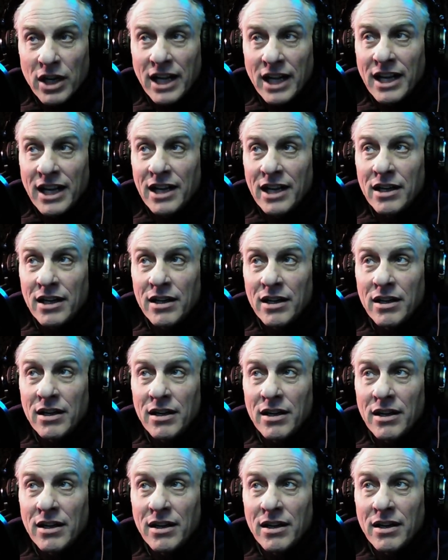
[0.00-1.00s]
get
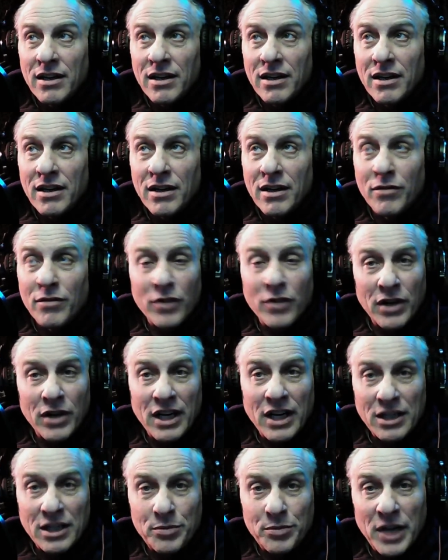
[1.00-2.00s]
a very
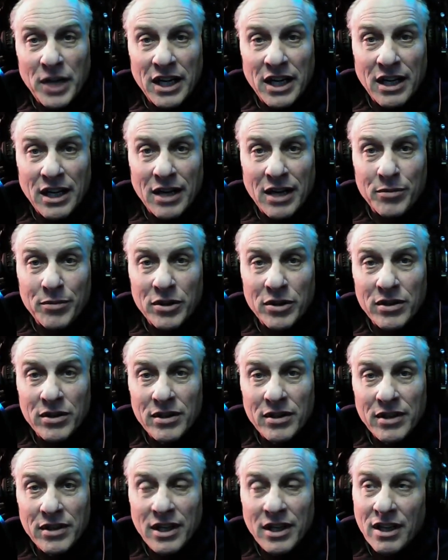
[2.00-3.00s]
nice pan
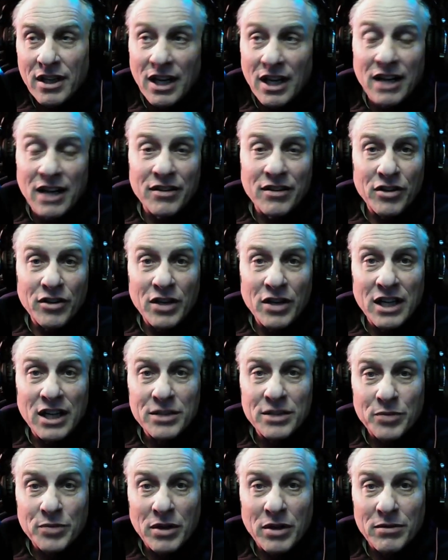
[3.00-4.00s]
adapter? And a lot of you
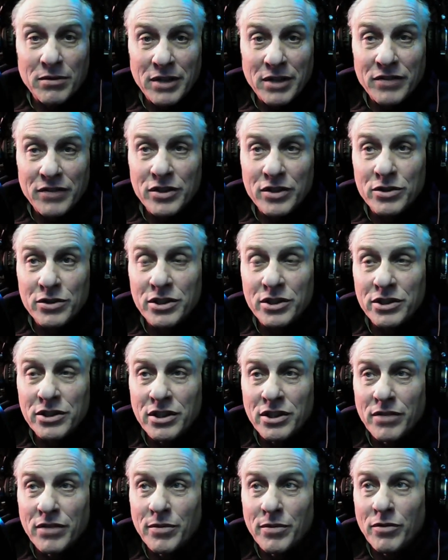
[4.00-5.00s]
guys probably have used this
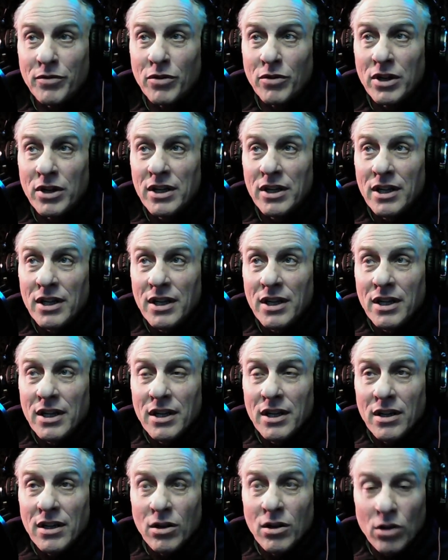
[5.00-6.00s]
stuff before,
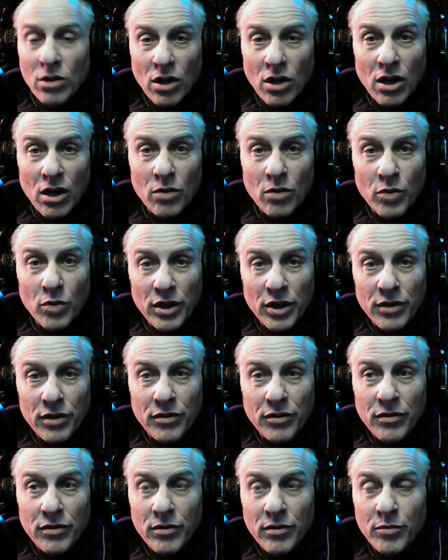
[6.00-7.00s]
along
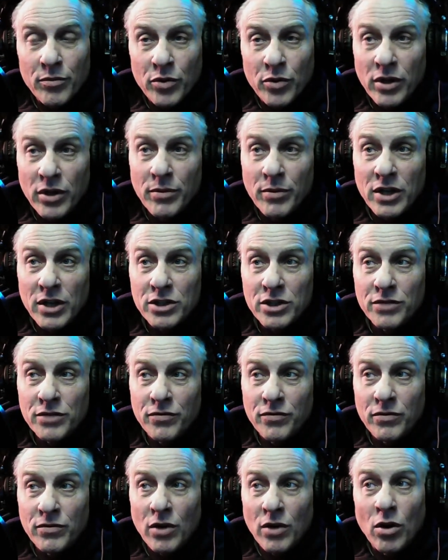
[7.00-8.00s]
with pretty
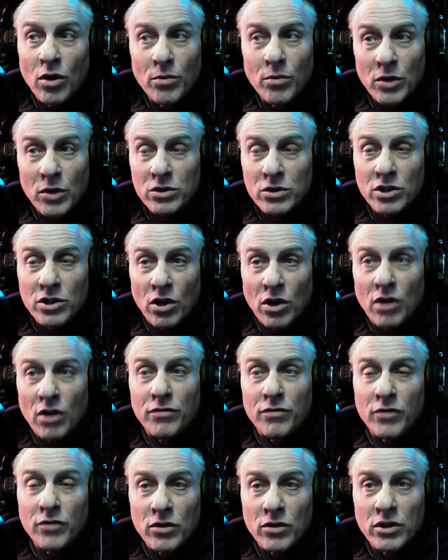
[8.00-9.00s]
much almost
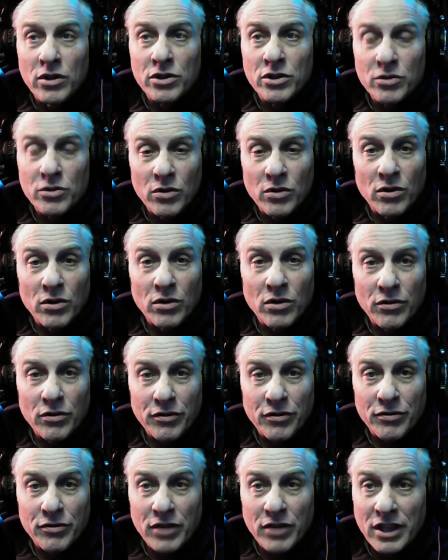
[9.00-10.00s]
all full control
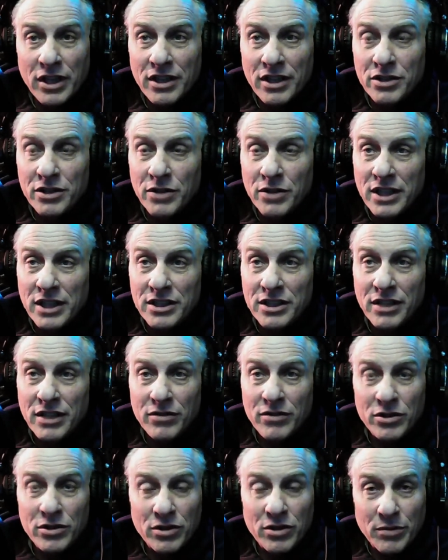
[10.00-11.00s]
over the front end of the
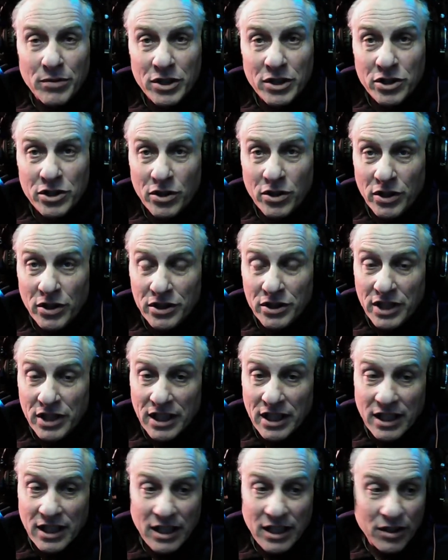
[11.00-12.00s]
transceiver. So I'm going to show you
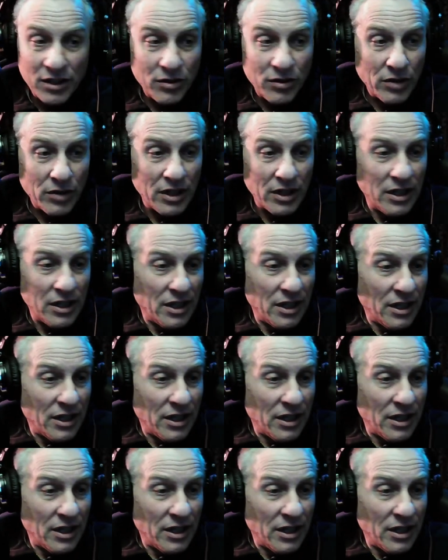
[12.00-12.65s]
exactly how to do it.